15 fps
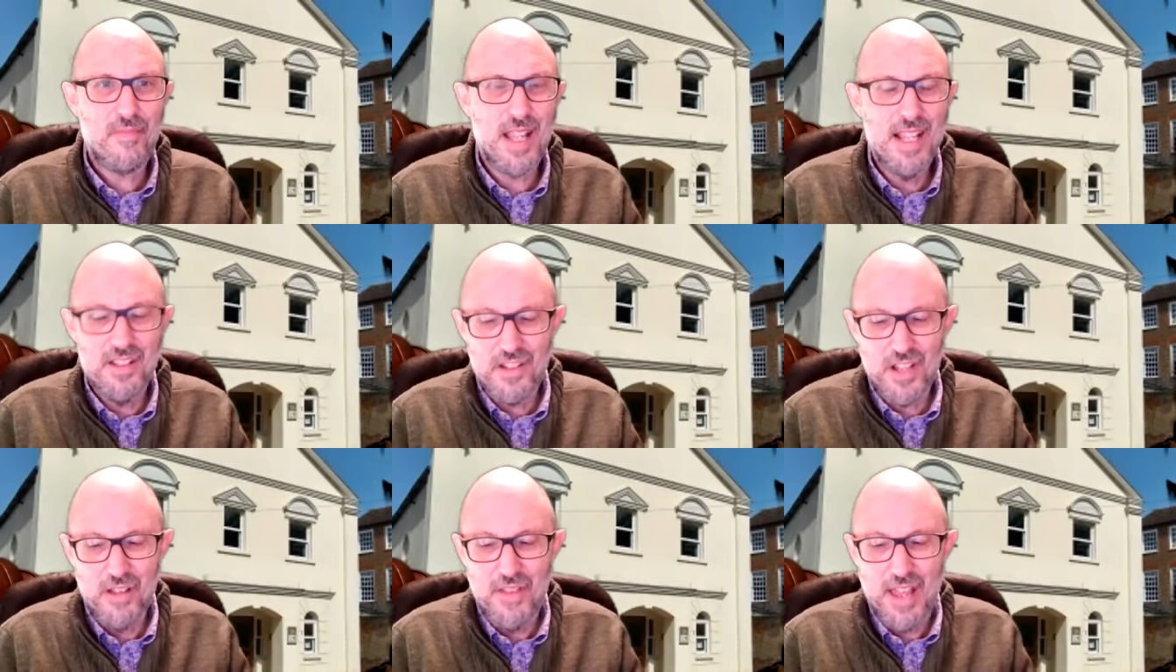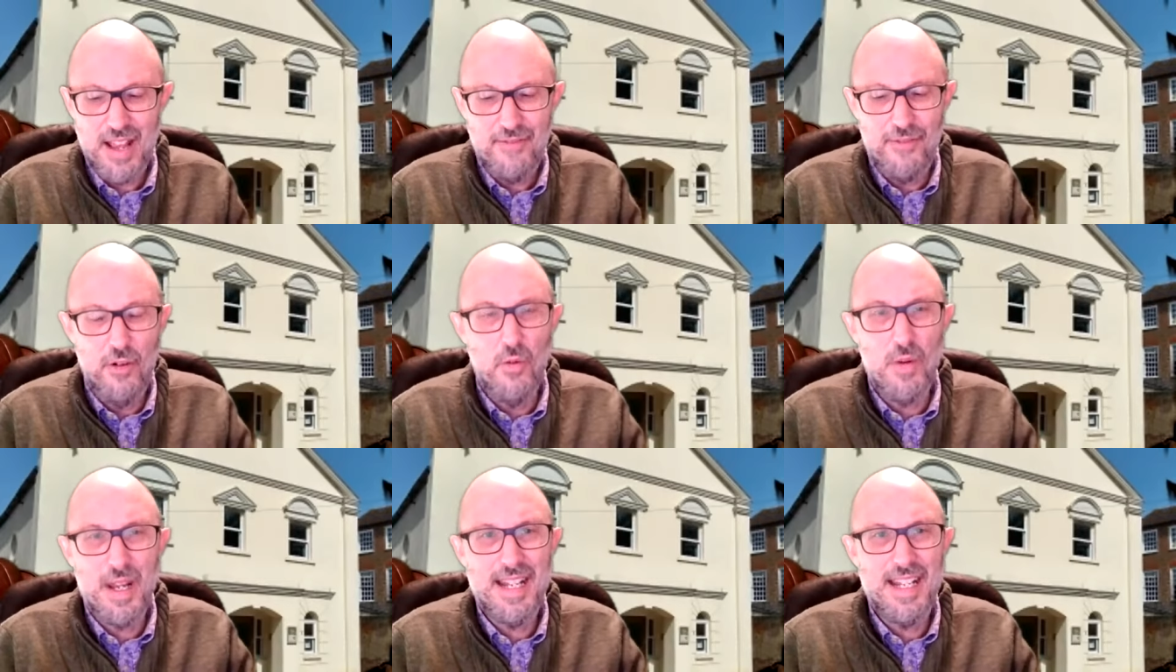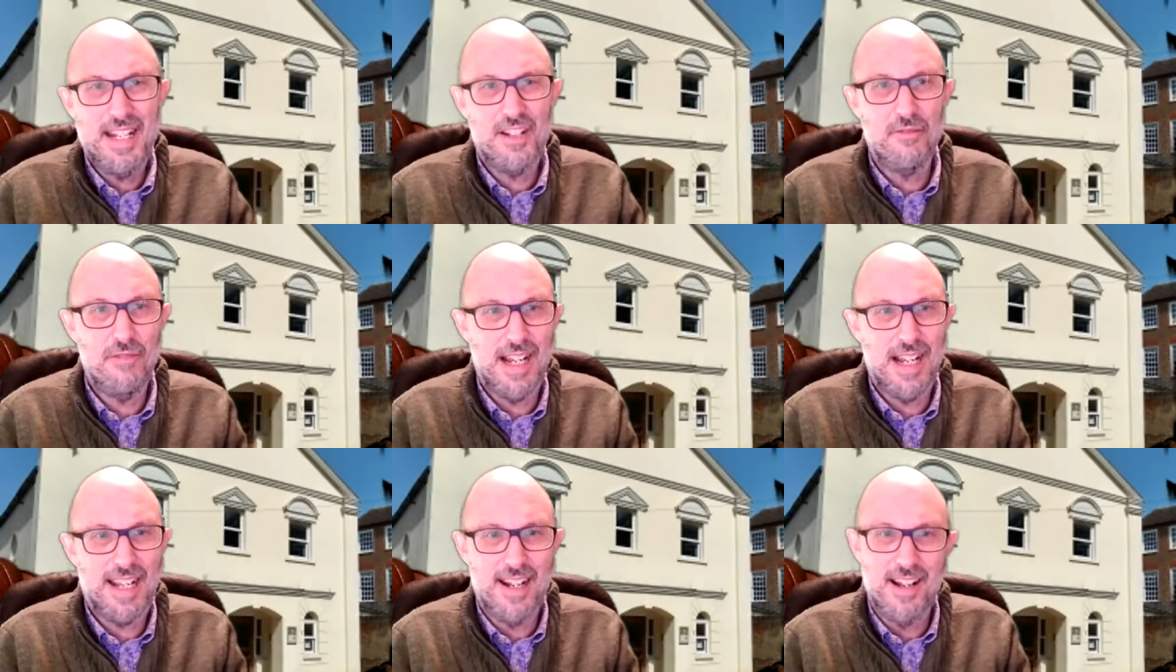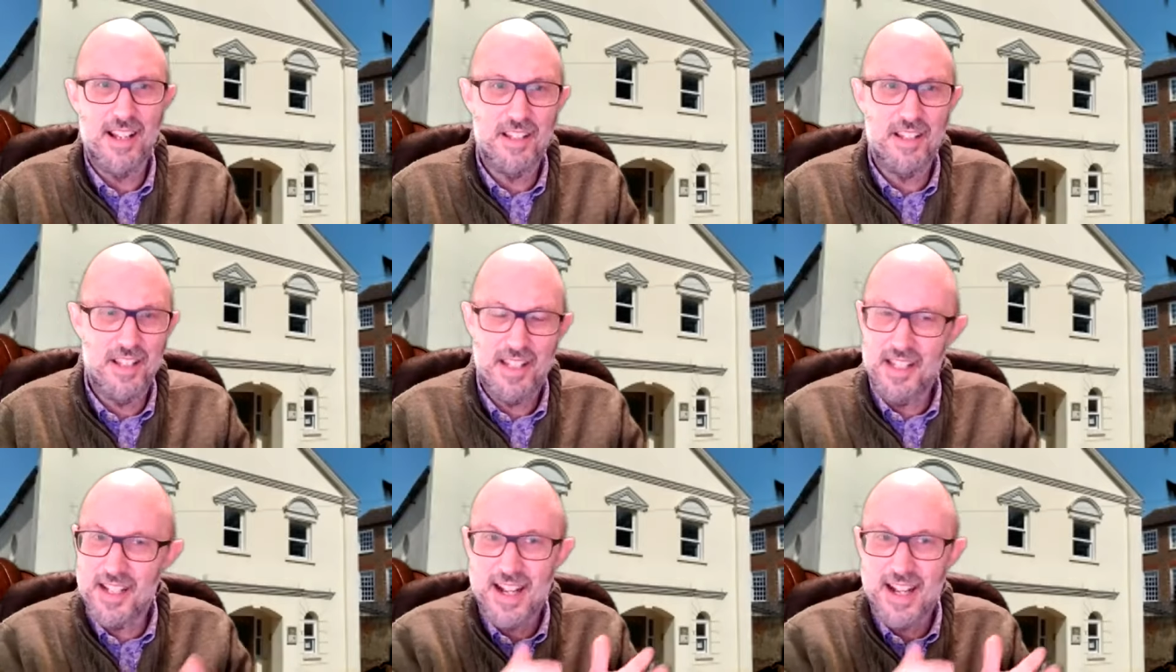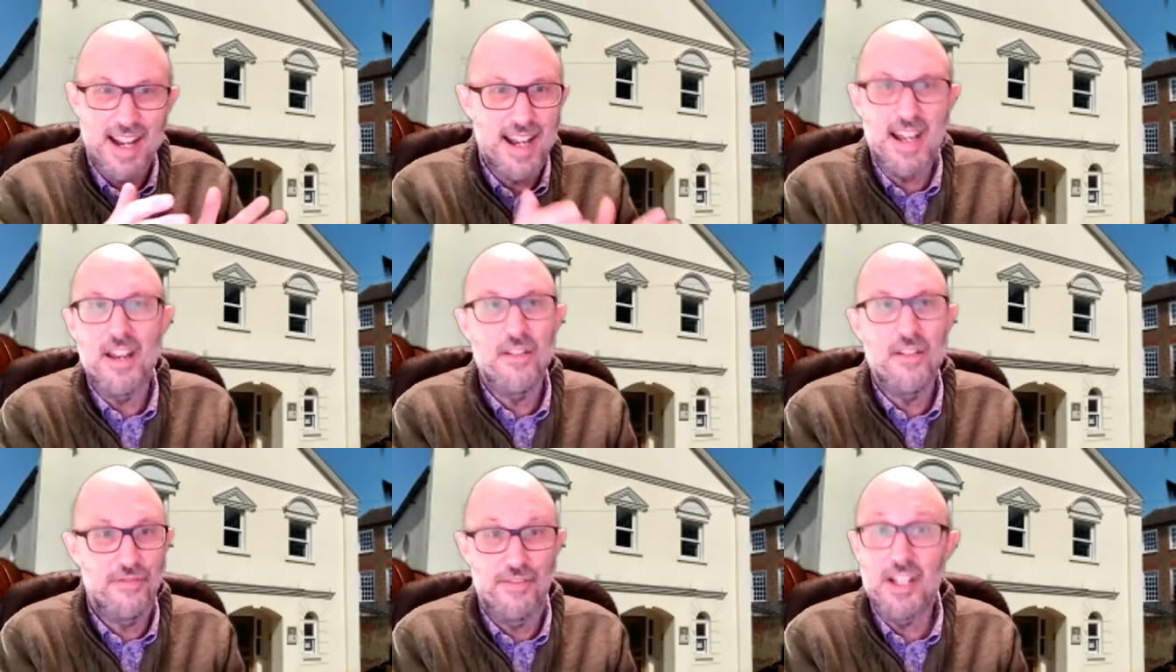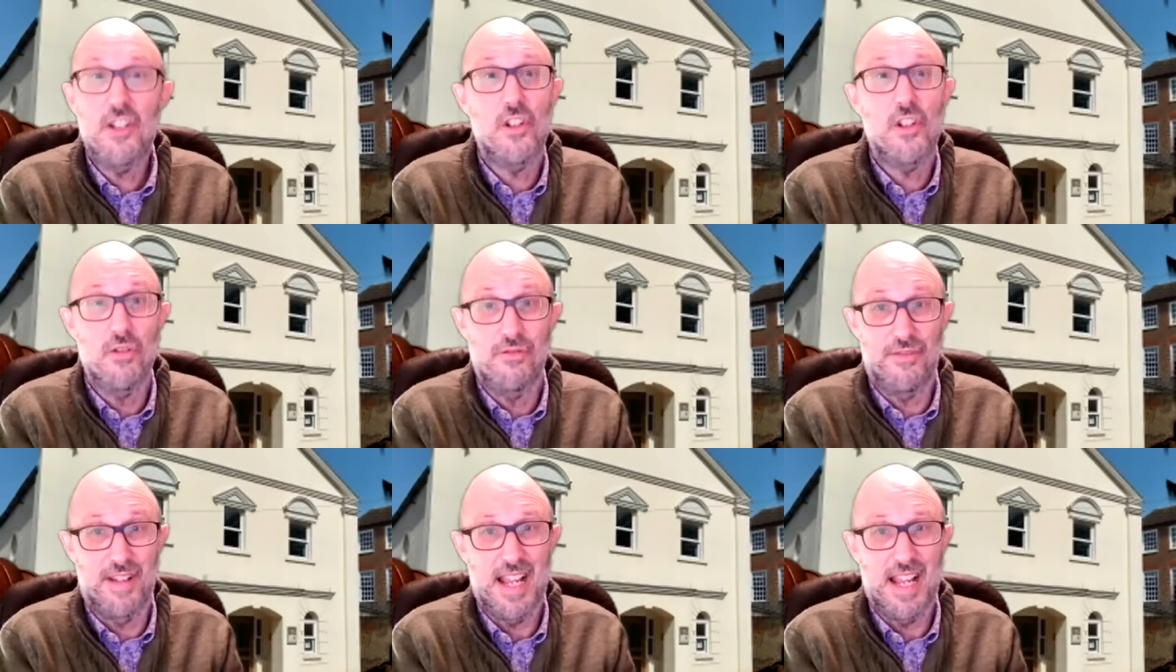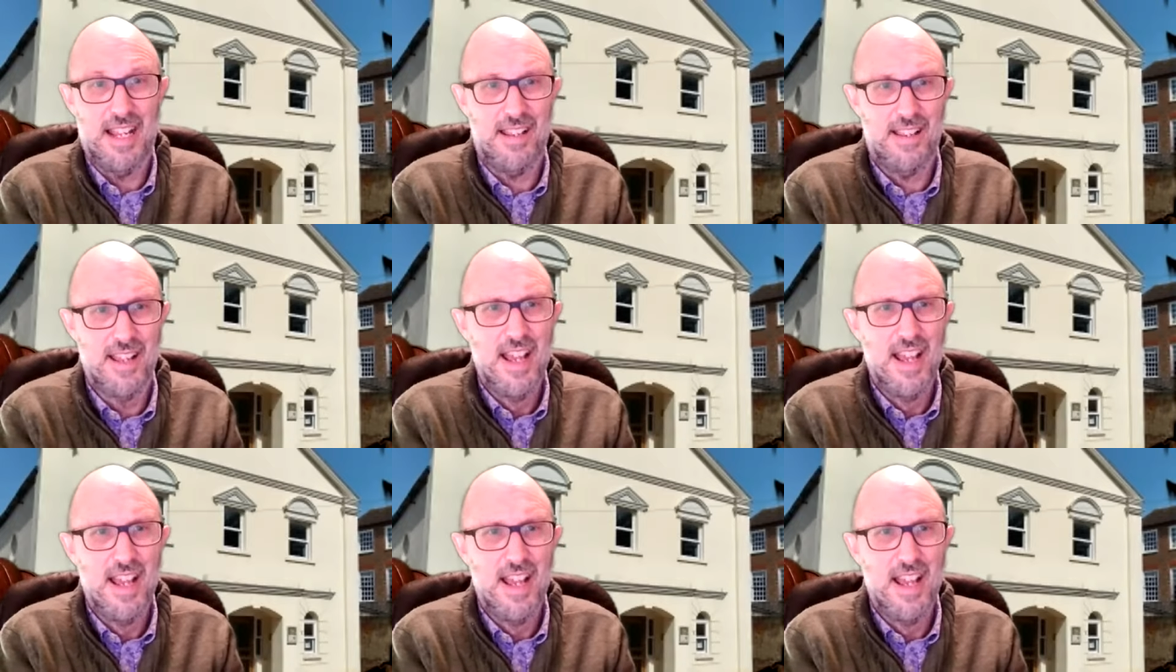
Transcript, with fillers: And so, therefore, we need to recognize this isn't an individual faith.